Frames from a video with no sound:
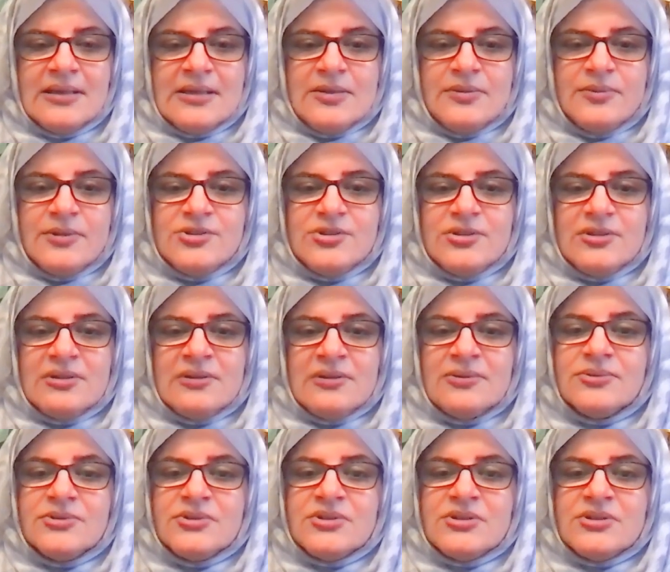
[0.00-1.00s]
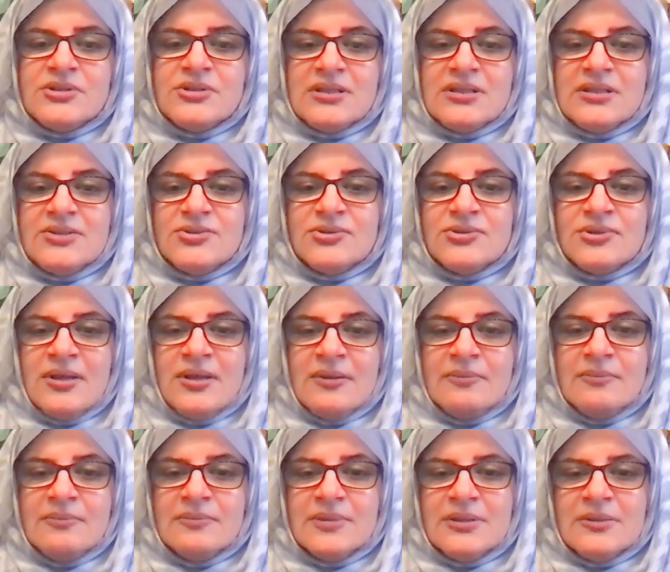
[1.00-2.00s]
which includes turning to
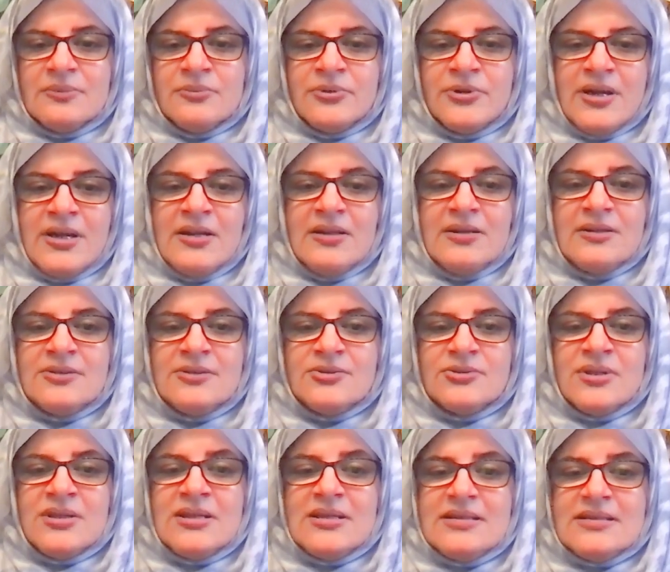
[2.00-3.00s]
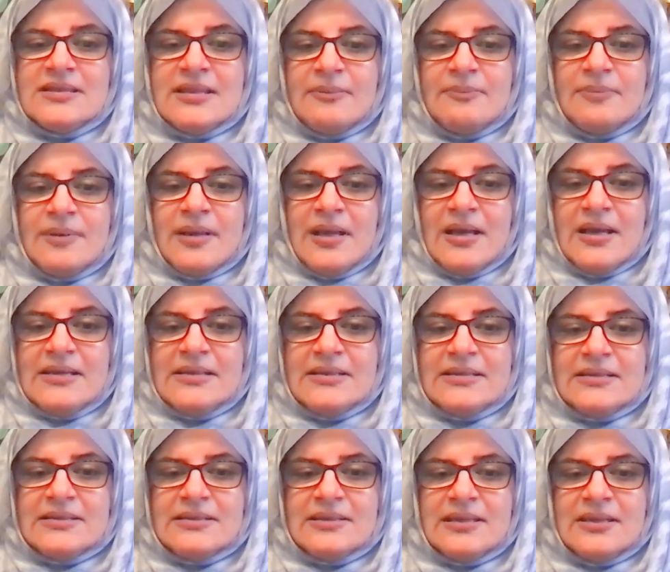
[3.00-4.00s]
Him in prayer to ease their
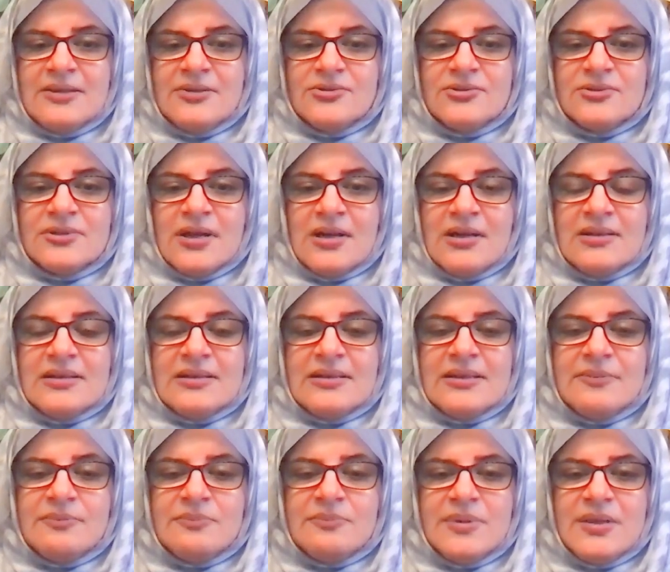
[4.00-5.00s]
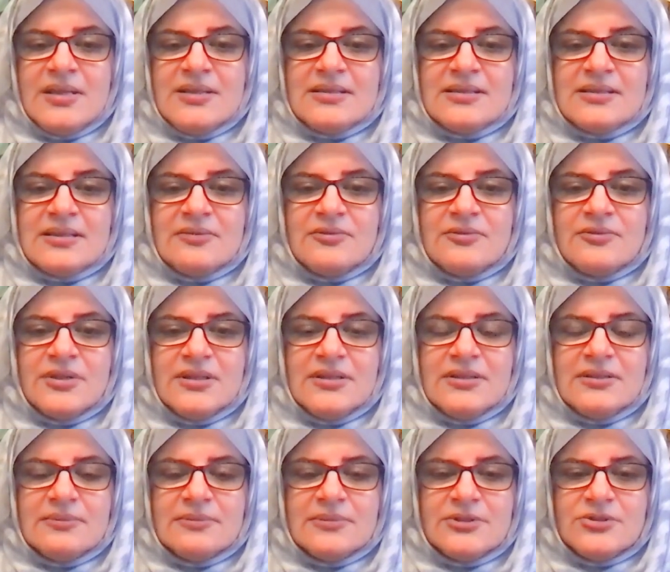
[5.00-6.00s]
plight and to grant them peace and
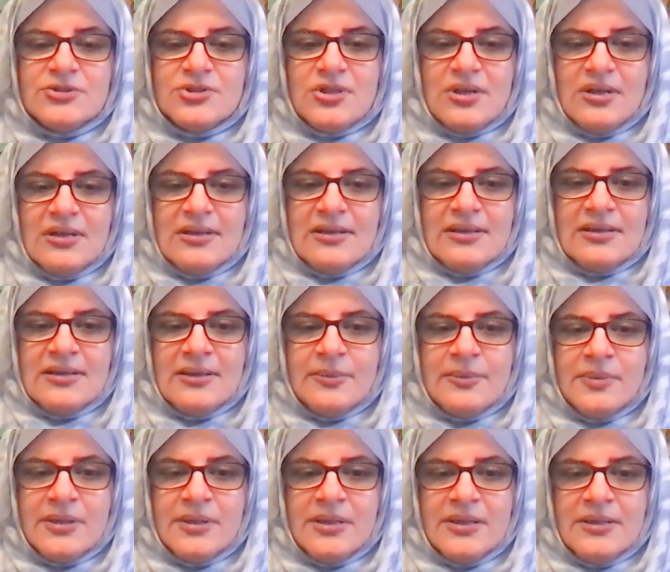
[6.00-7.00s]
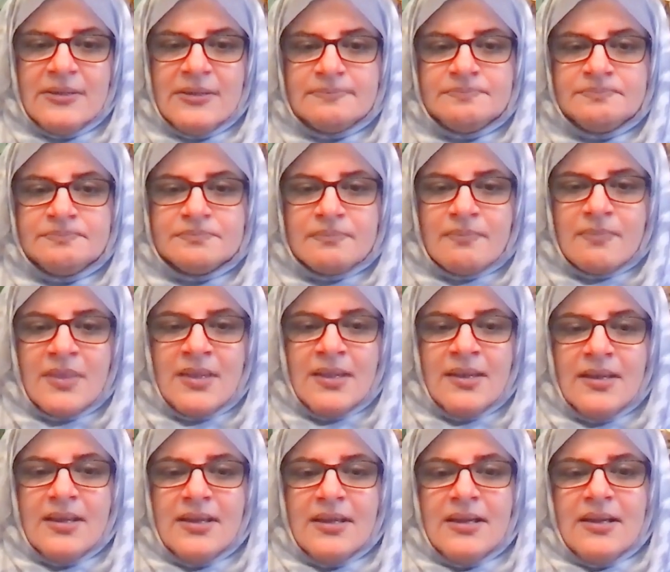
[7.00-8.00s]
freedom, inshallah. Ameen.
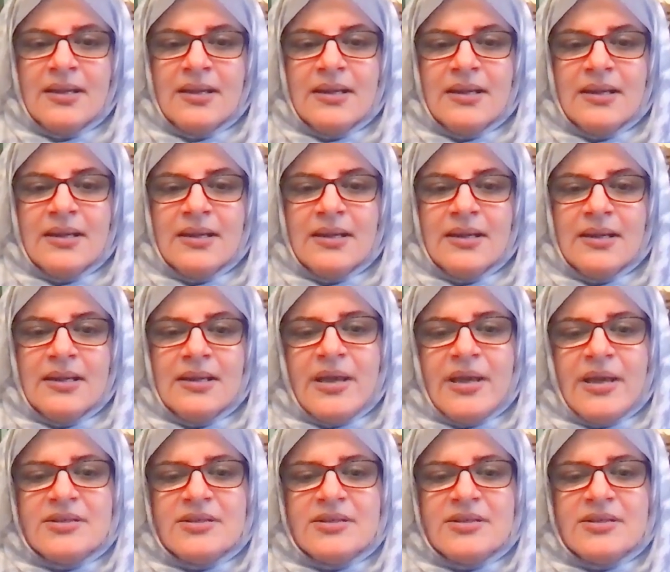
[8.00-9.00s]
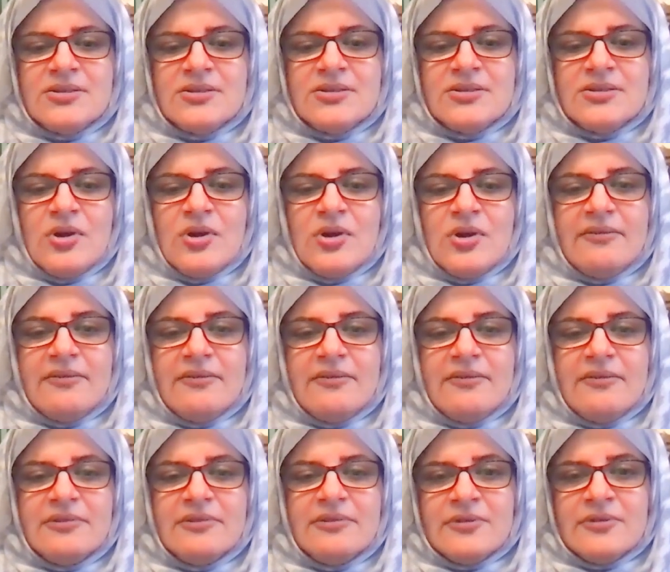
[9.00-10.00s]
No matter what level of
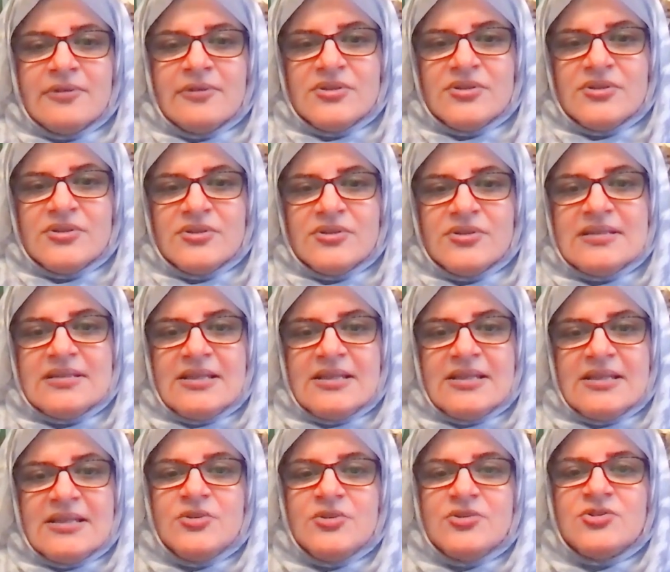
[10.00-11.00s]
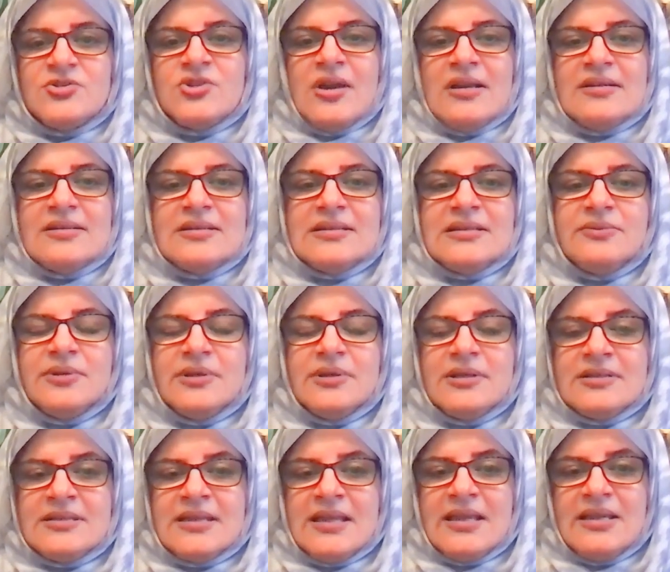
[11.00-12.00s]
closeness and spirituality we
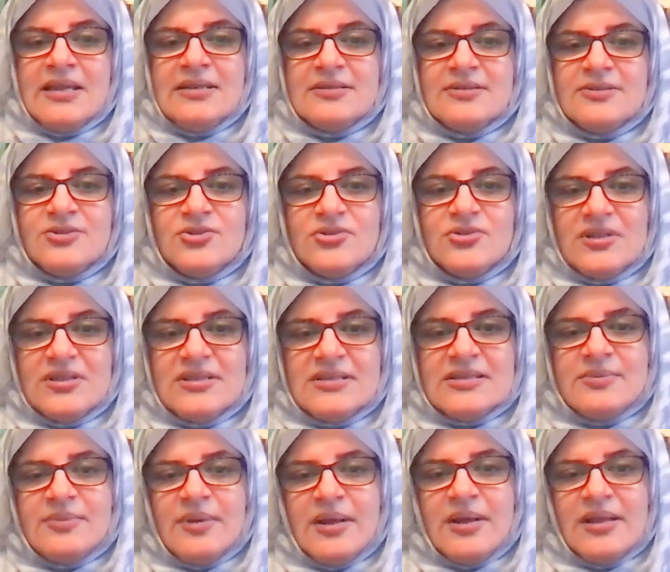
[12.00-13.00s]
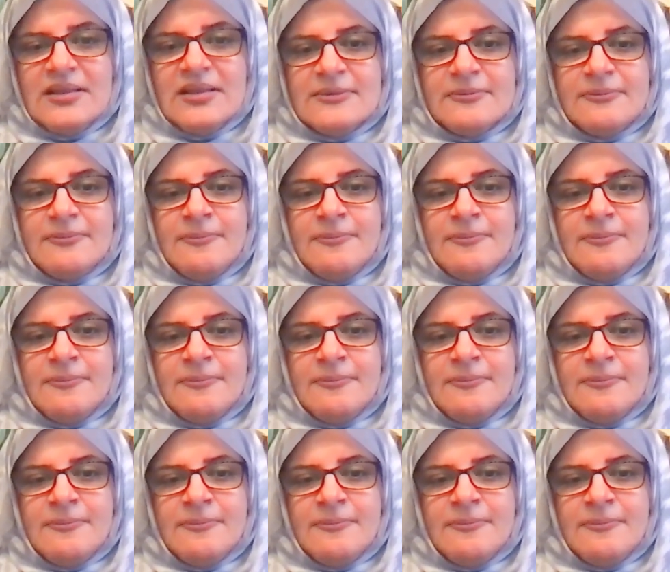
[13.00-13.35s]
attained during this month,